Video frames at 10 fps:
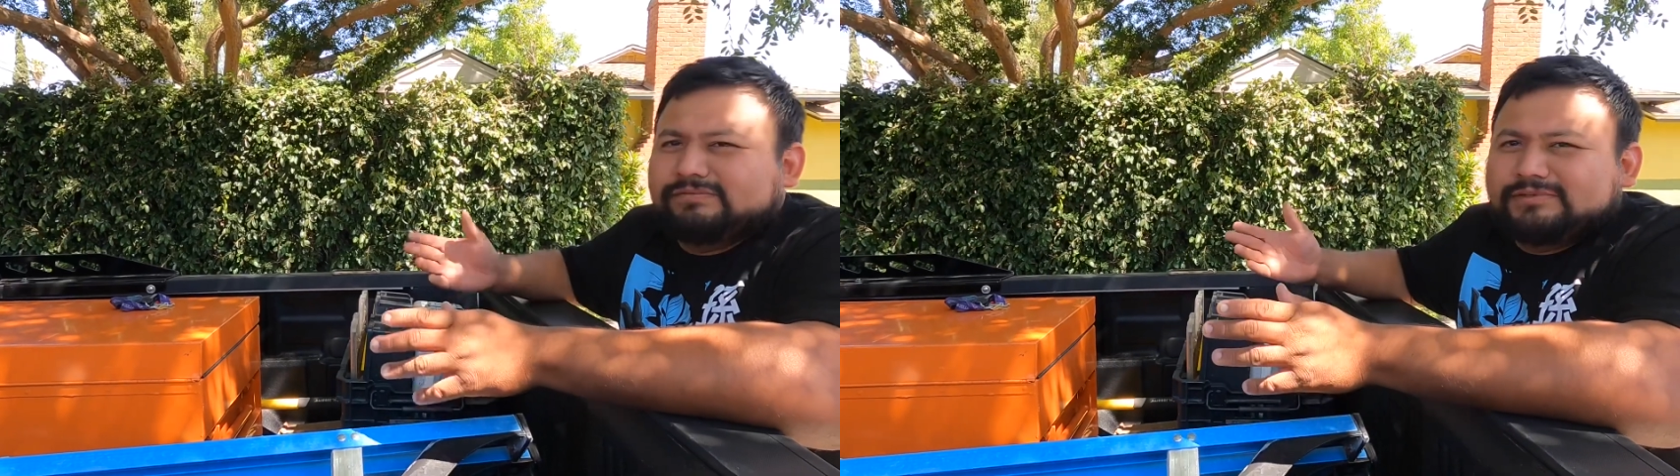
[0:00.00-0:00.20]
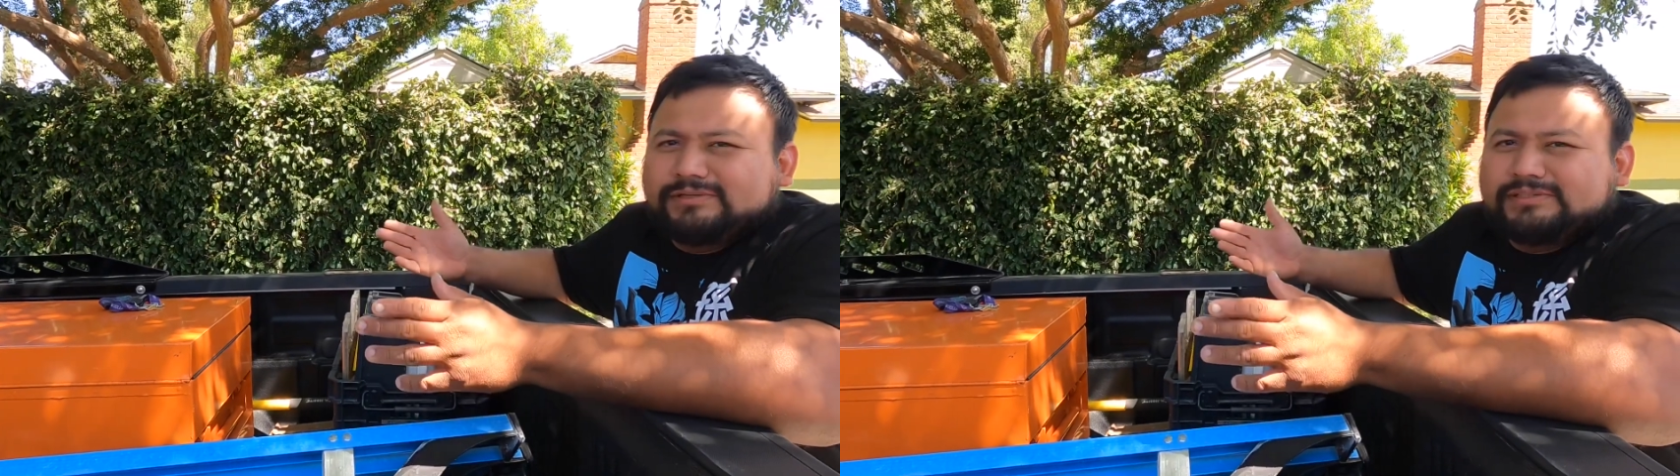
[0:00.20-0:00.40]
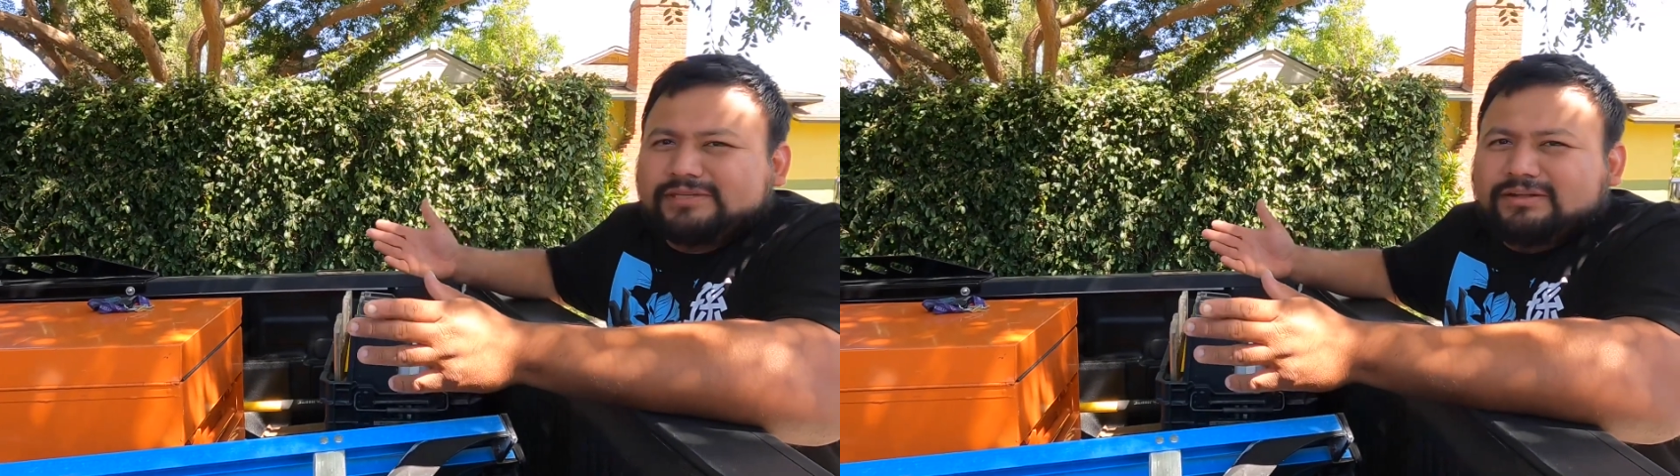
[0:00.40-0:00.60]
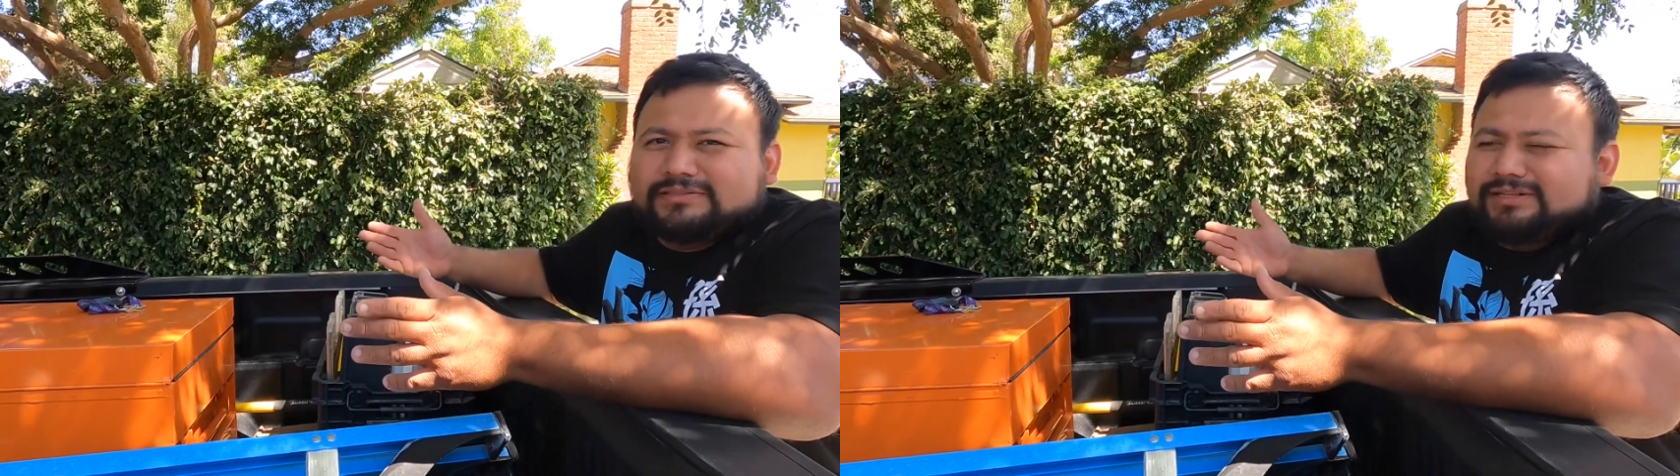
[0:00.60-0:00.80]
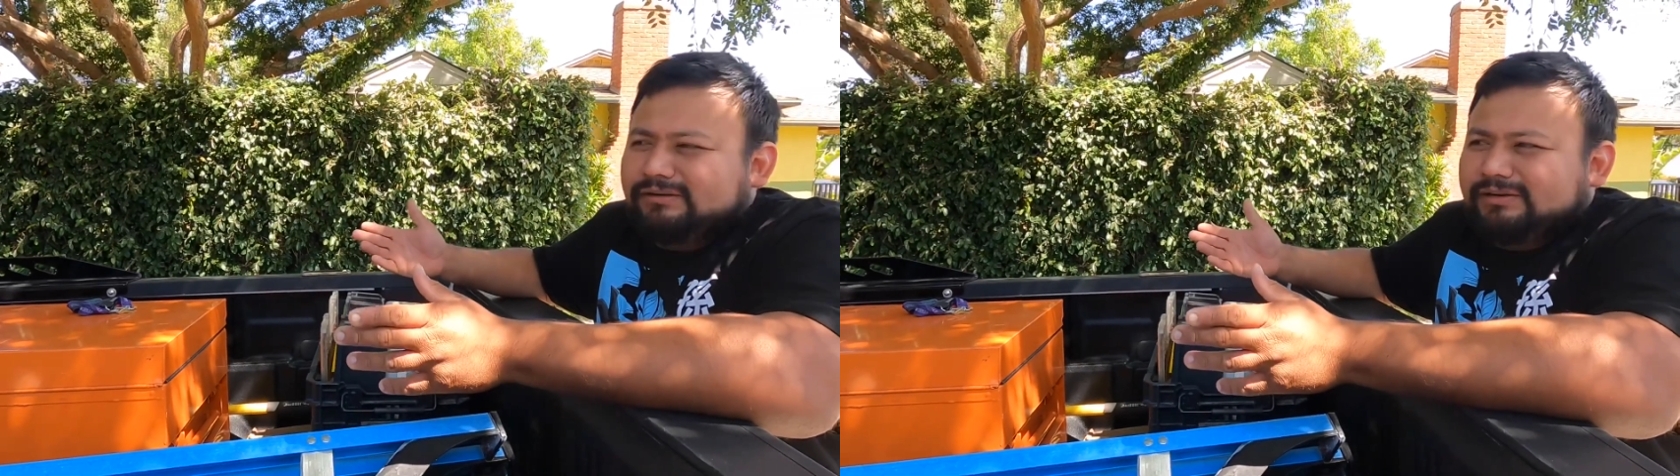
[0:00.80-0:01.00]
to install
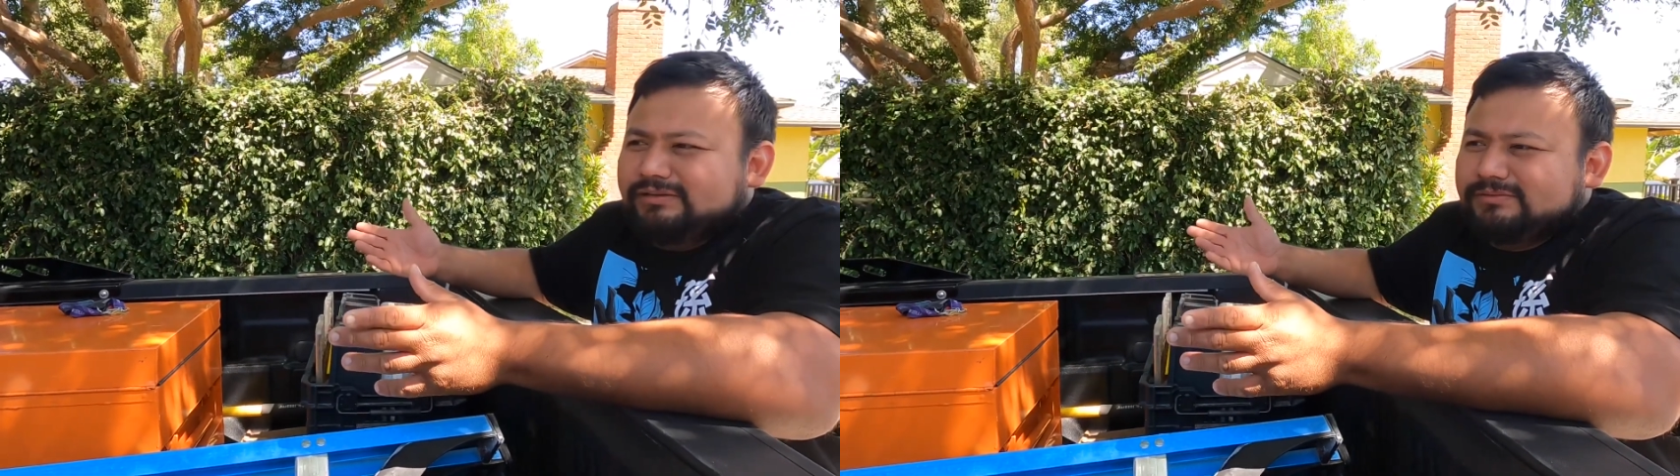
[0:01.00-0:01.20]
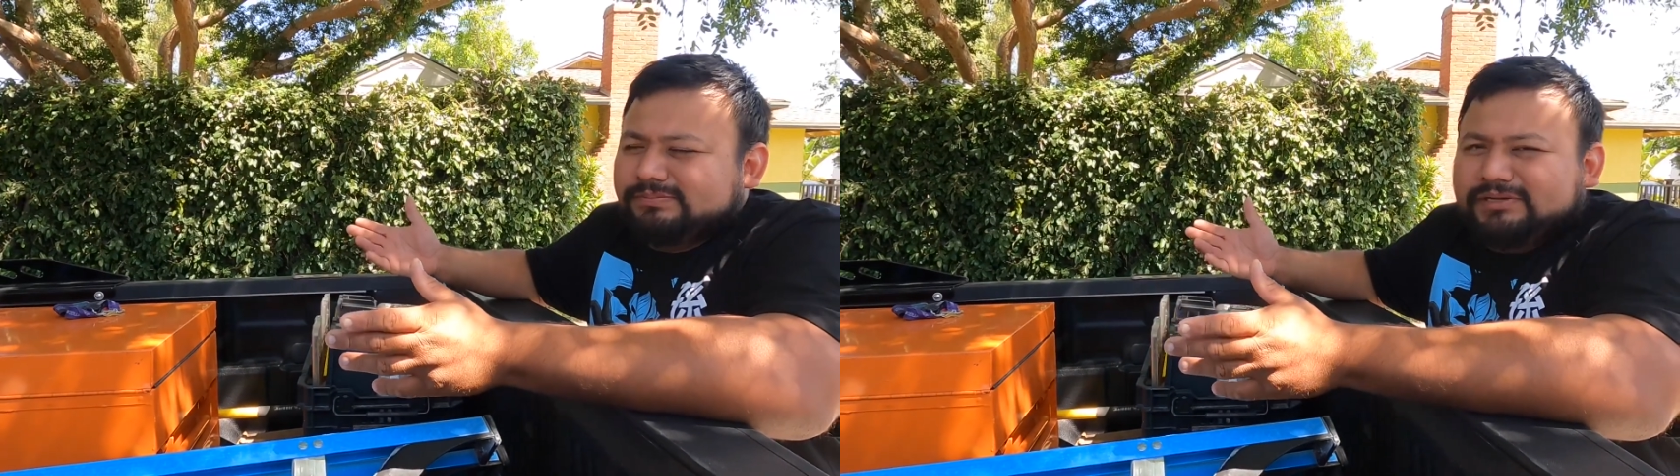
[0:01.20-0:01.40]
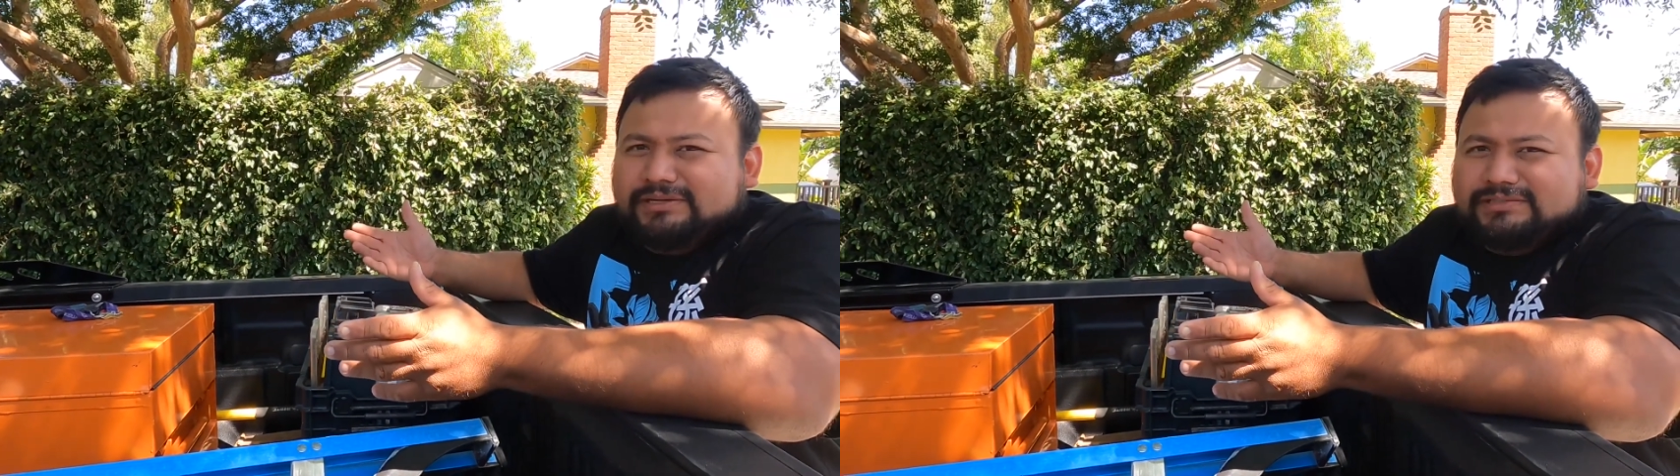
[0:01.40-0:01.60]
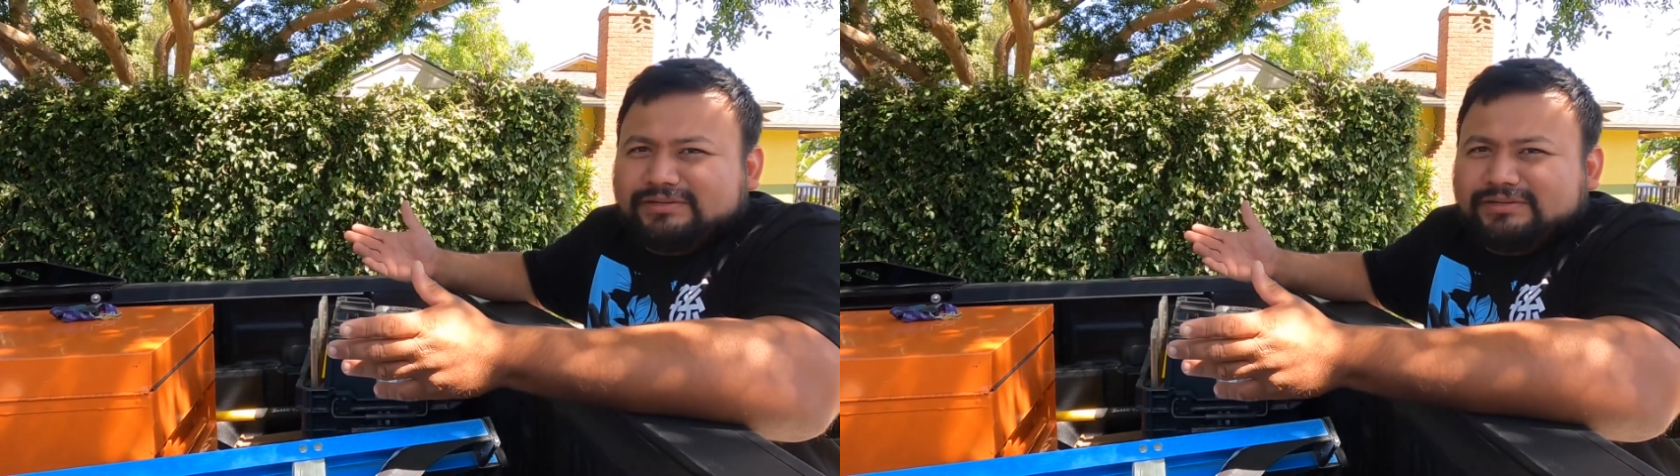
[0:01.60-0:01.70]
this literally was pretty easy.